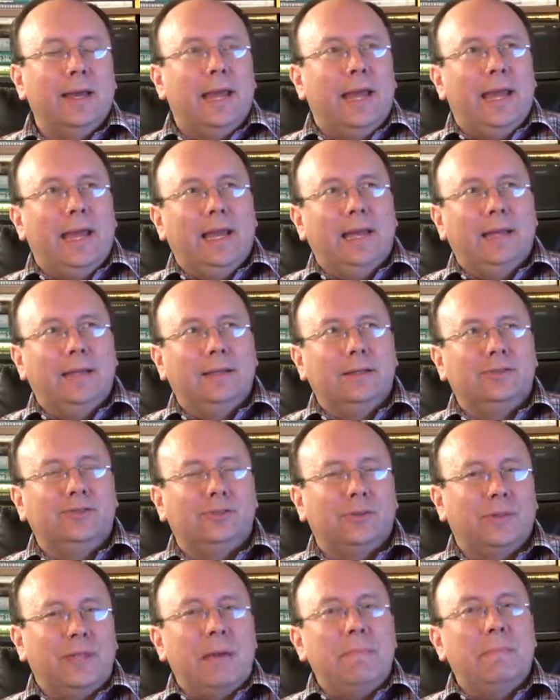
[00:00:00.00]
and
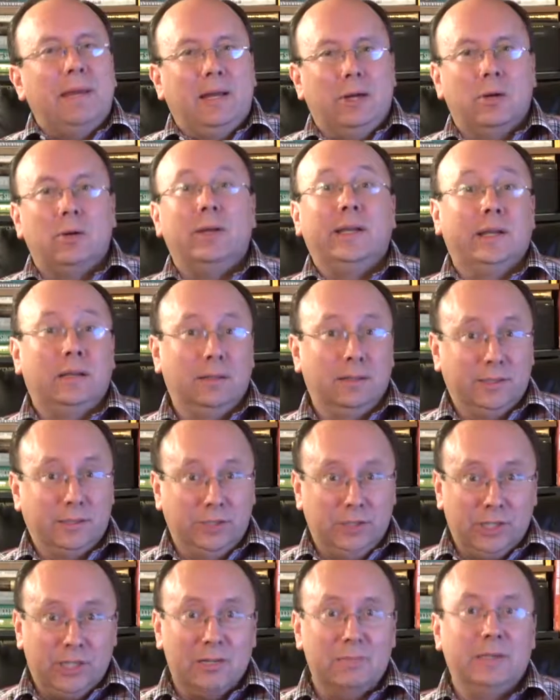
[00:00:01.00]
so that made her
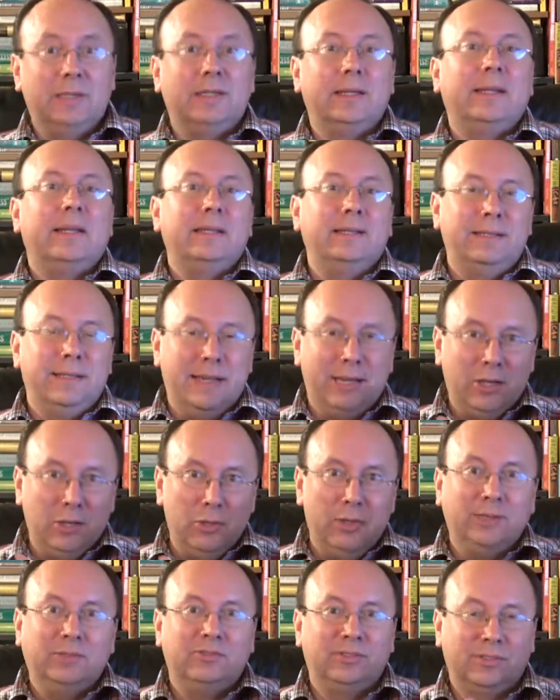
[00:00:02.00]
illegitimate to continue
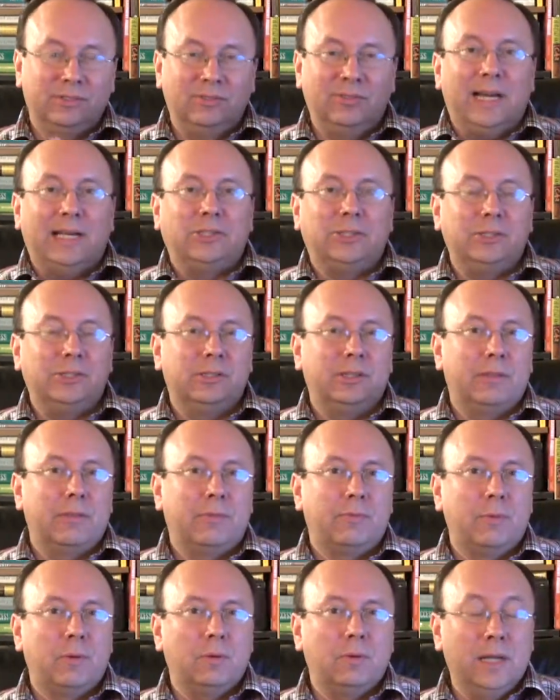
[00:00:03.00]
in succession to the
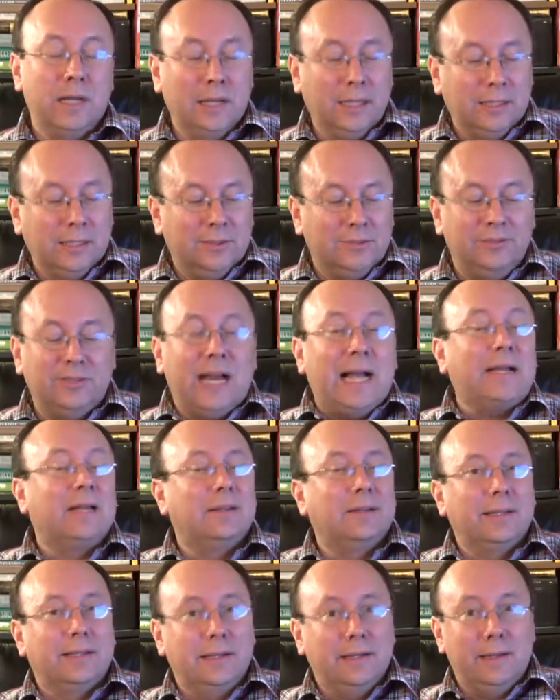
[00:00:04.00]
throne.
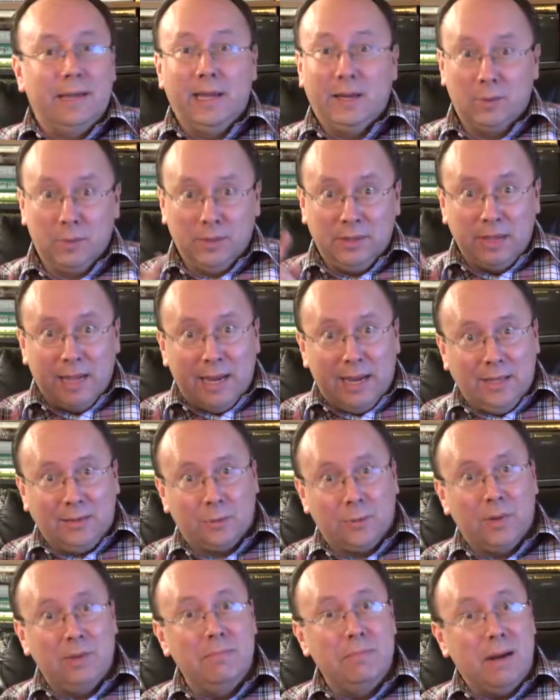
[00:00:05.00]
Secondly, Henry VIII
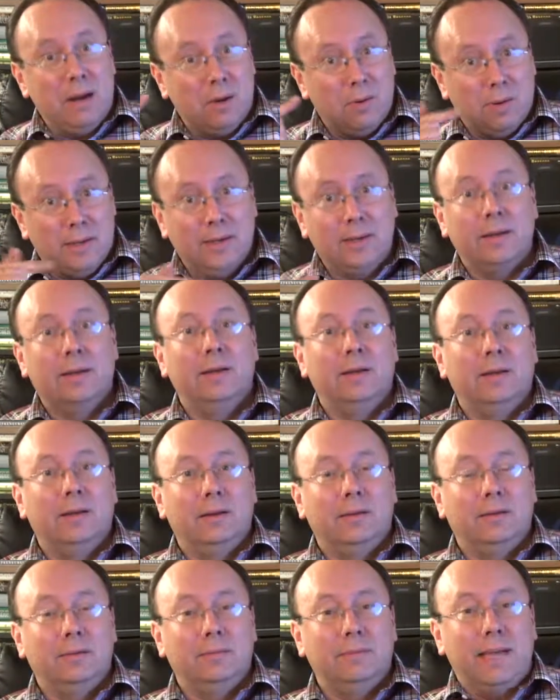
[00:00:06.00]
remarried,
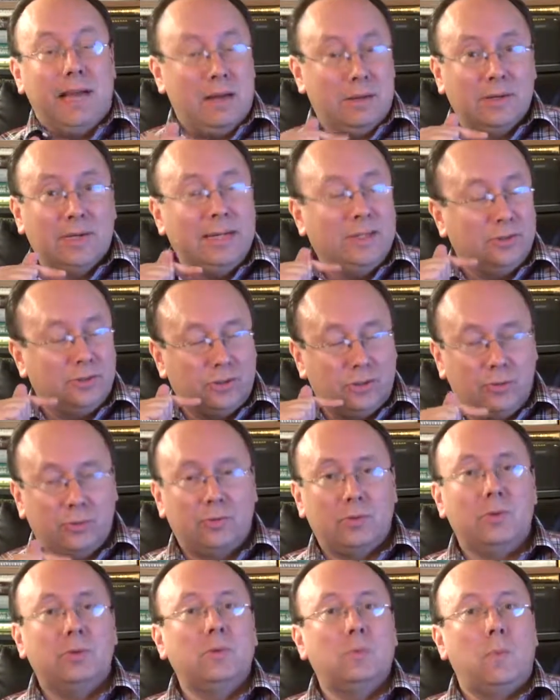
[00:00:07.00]
now to his
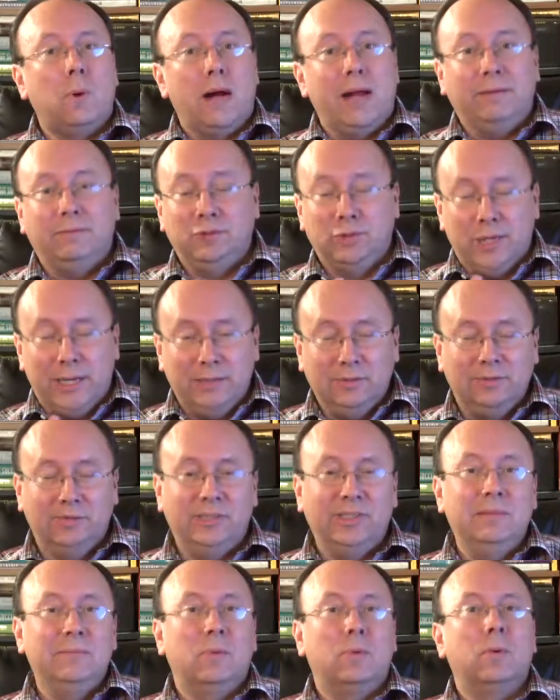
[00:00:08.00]
third wife, Jane
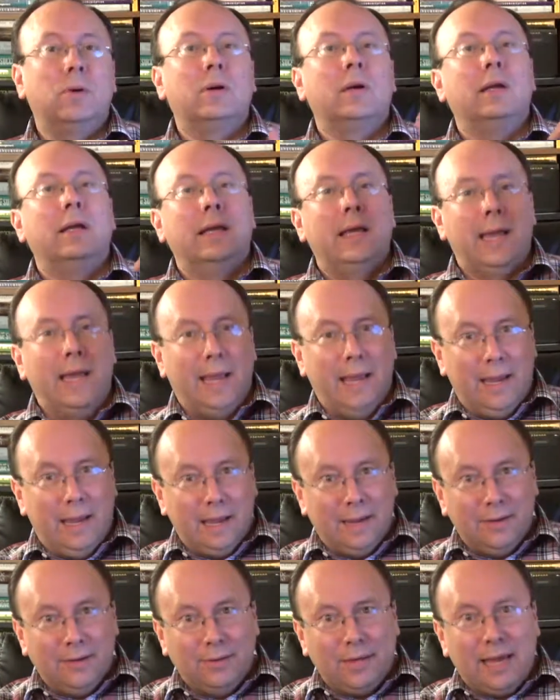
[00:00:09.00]
Seymour,
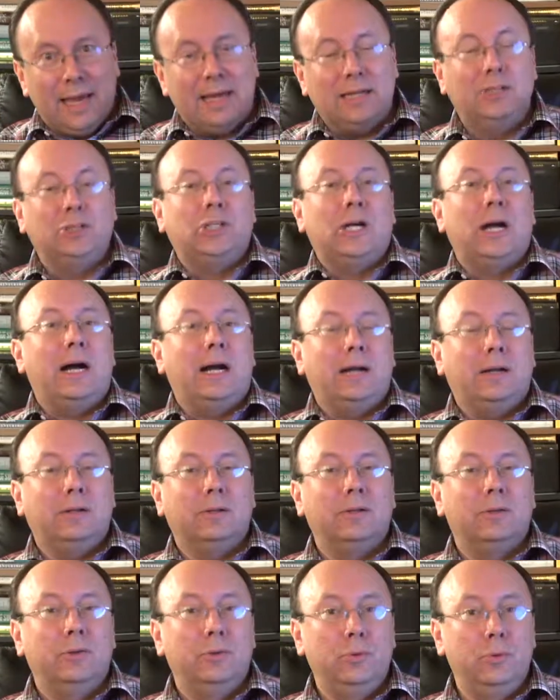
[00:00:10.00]
and they had a
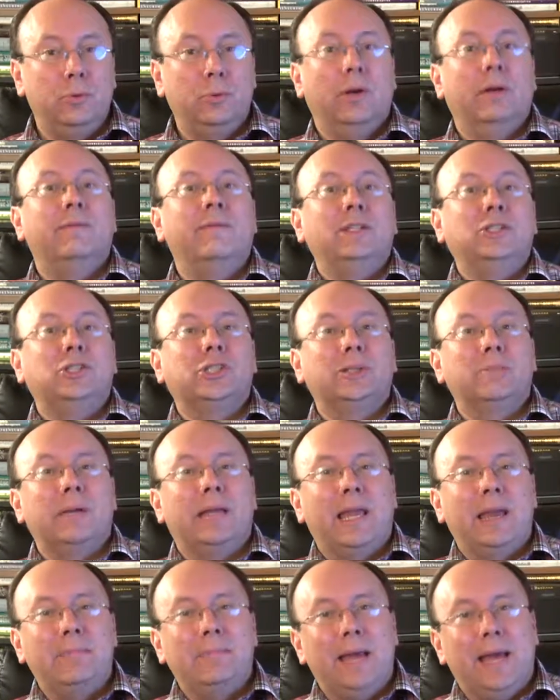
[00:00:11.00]
child who eventually
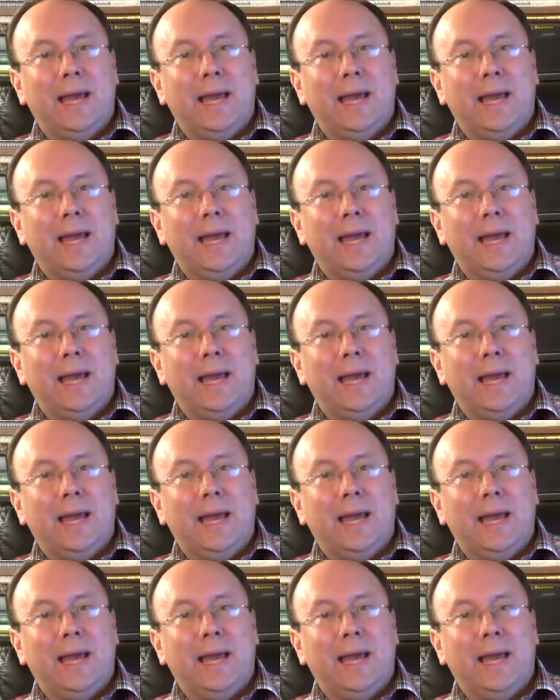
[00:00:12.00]
became